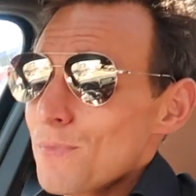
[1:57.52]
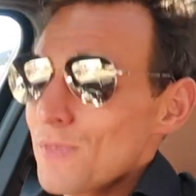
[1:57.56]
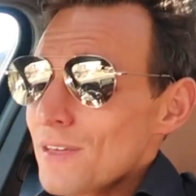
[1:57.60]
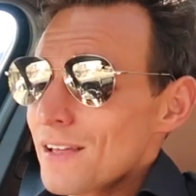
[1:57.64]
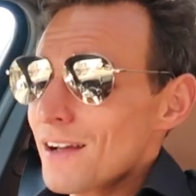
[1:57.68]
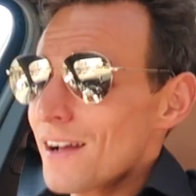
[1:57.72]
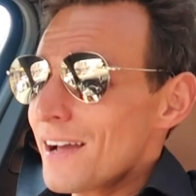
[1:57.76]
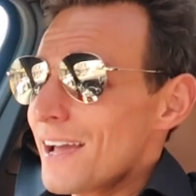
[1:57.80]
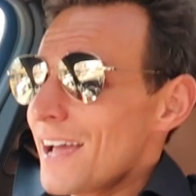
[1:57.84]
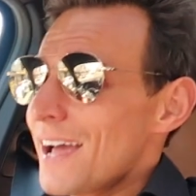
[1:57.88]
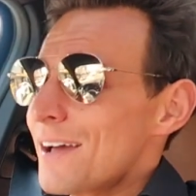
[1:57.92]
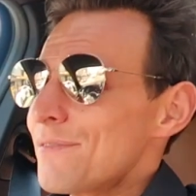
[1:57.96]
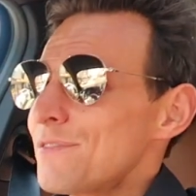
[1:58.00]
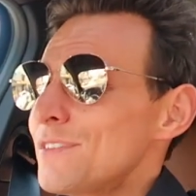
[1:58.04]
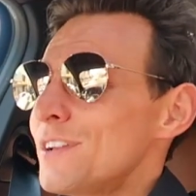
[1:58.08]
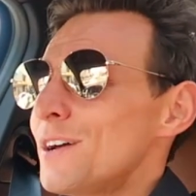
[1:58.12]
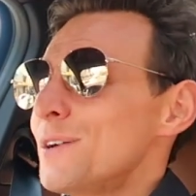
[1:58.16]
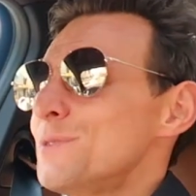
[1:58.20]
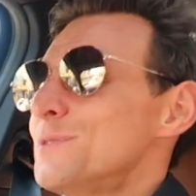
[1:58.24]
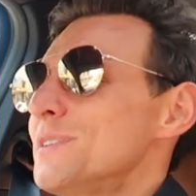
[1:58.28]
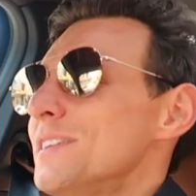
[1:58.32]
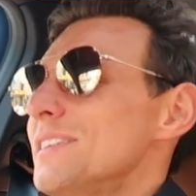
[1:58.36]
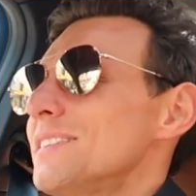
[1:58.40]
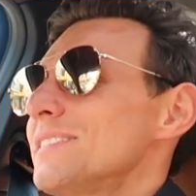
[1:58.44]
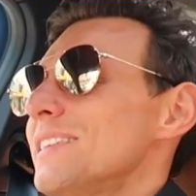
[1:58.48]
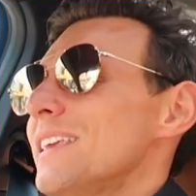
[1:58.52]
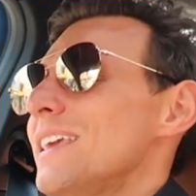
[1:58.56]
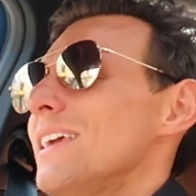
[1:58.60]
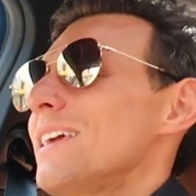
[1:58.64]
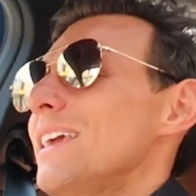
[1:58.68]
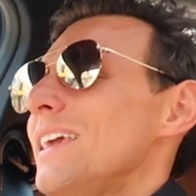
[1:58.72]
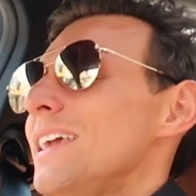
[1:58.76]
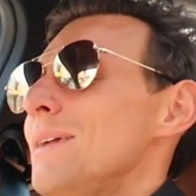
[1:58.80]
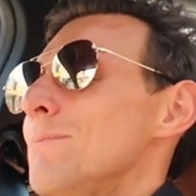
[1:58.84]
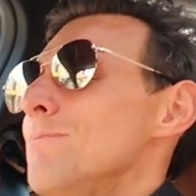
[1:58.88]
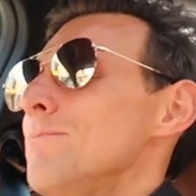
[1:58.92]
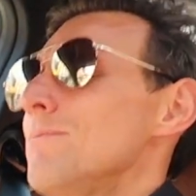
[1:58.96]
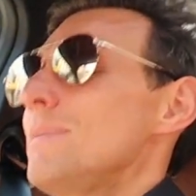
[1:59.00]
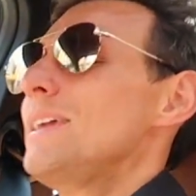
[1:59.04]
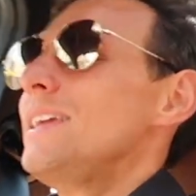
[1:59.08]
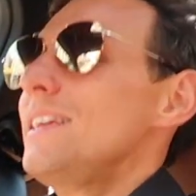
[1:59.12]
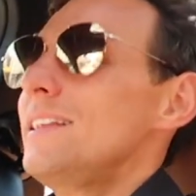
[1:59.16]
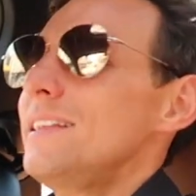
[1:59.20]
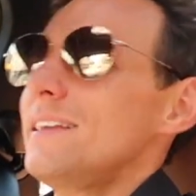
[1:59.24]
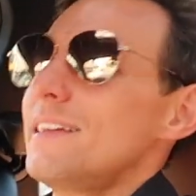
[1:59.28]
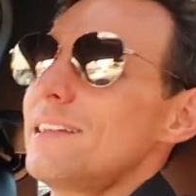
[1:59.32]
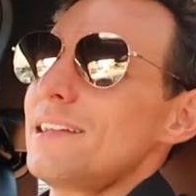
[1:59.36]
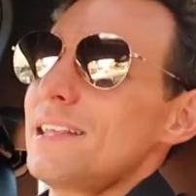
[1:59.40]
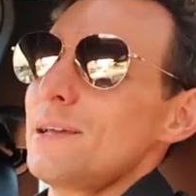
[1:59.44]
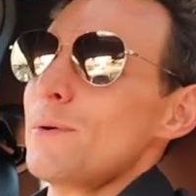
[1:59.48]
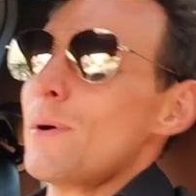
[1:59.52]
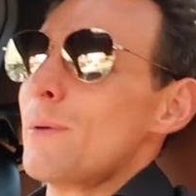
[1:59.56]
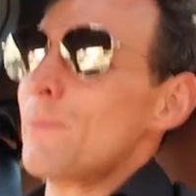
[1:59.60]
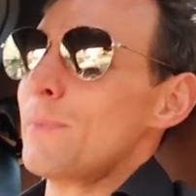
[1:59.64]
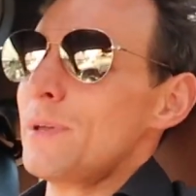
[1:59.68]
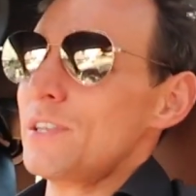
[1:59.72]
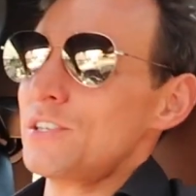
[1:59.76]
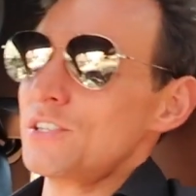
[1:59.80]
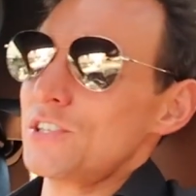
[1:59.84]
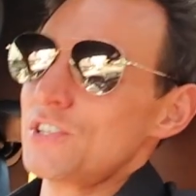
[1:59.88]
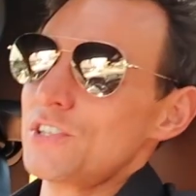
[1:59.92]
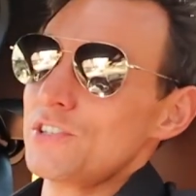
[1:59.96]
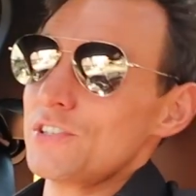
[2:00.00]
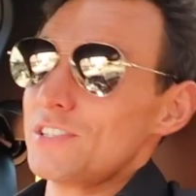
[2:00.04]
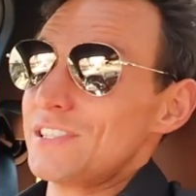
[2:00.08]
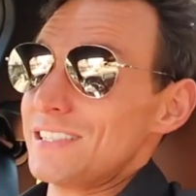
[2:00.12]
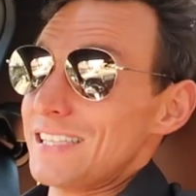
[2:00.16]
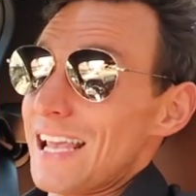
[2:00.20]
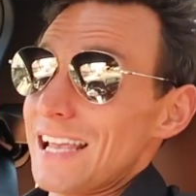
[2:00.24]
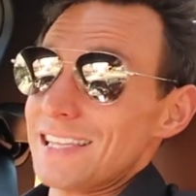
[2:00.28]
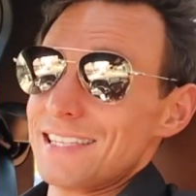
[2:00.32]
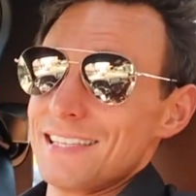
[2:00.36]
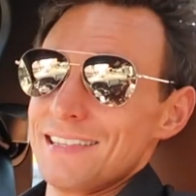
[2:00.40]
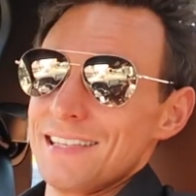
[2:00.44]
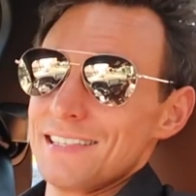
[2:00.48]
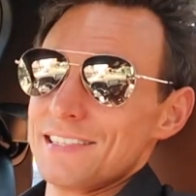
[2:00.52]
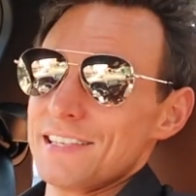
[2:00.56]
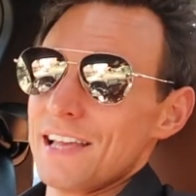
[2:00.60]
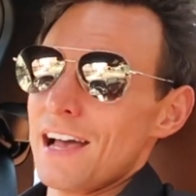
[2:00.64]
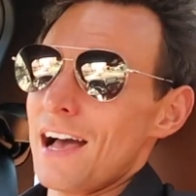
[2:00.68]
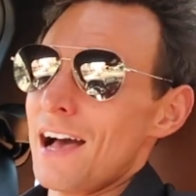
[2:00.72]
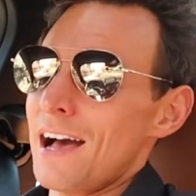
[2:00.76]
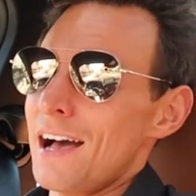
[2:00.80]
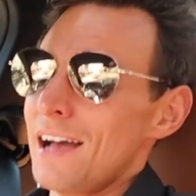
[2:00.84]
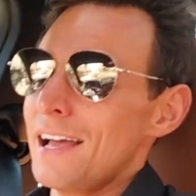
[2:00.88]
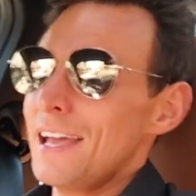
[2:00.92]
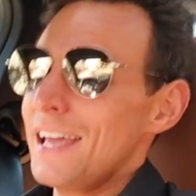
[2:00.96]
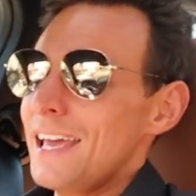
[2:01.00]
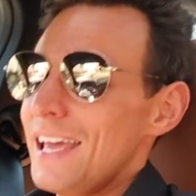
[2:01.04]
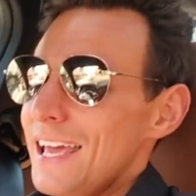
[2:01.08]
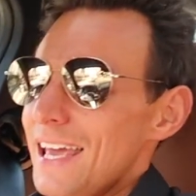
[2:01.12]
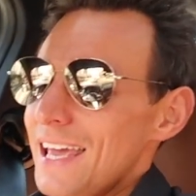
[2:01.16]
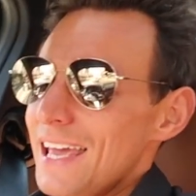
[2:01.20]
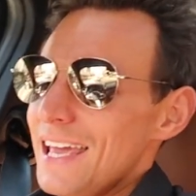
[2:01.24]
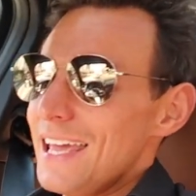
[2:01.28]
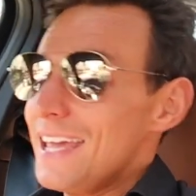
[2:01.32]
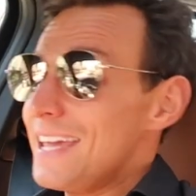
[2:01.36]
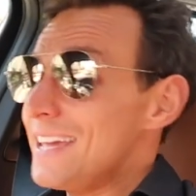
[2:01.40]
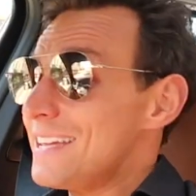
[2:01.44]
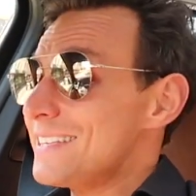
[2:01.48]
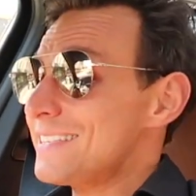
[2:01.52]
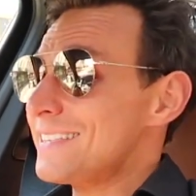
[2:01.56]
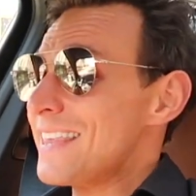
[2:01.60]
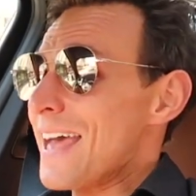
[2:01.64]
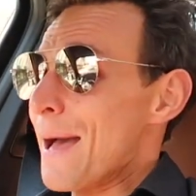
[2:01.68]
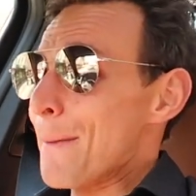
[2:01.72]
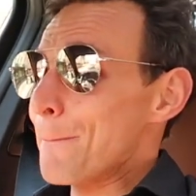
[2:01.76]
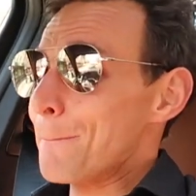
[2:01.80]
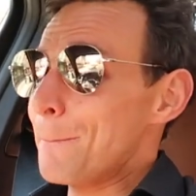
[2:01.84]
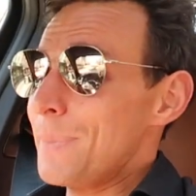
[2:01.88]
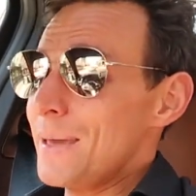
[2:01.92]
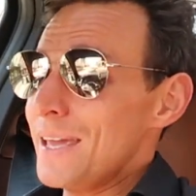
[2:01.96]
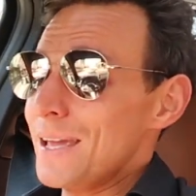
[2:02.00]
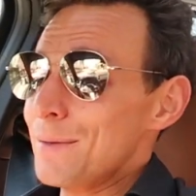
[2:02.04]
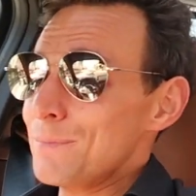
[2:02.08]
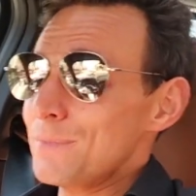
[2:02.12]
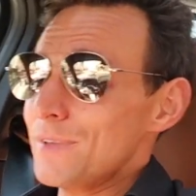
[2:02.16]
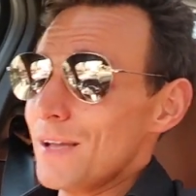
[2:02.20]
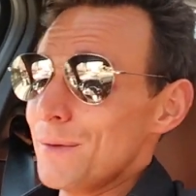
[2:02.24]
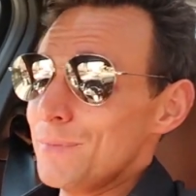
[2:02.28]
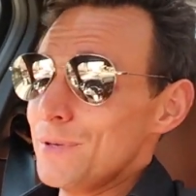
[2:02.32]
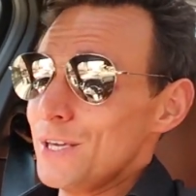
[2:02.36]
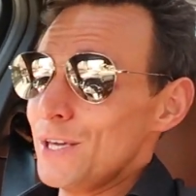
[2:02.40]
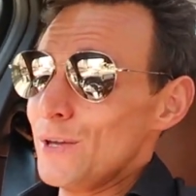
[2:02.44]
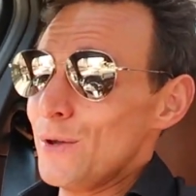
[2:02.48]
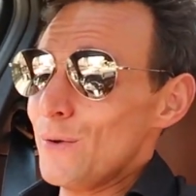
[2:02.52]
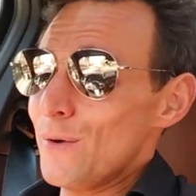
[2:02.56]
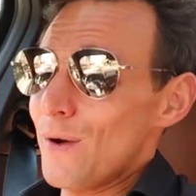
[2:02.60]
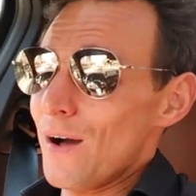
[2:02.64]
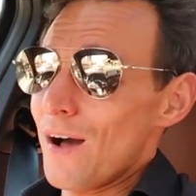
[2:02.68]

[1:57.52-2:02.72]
I have noticed immediately when we sat in this car is that BMW